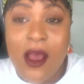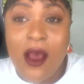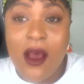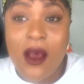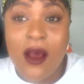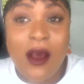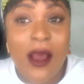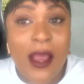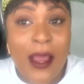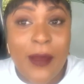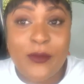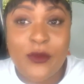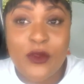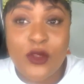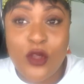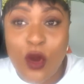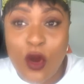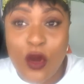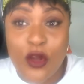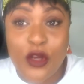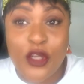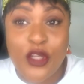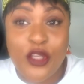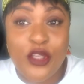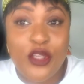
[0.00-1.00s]
oh, I'm
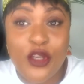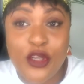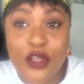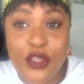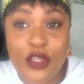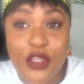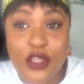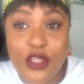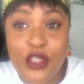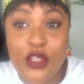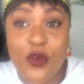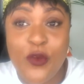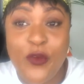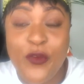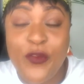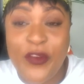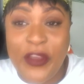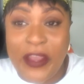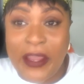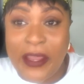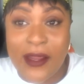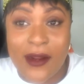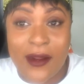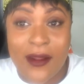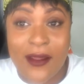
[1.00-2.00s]
done. You
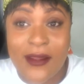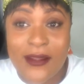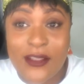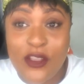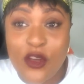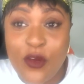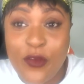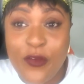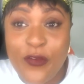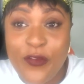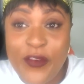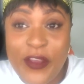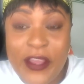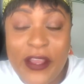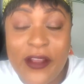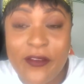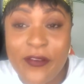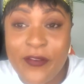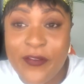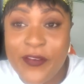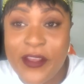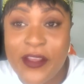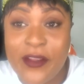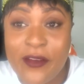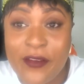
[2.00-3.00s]
fail. You
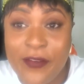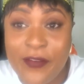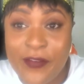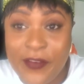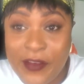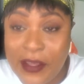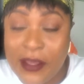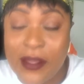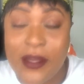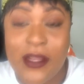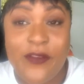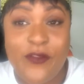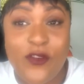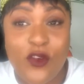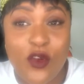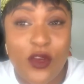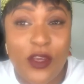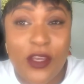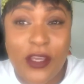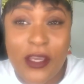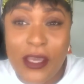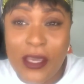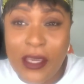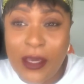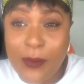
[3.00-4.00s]
fail. If you
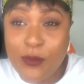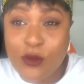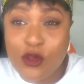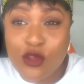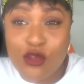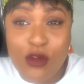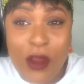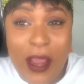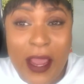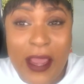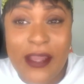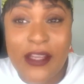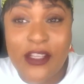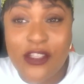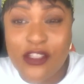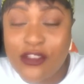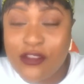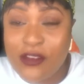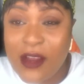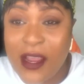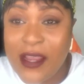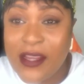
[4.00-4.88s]
keep trying,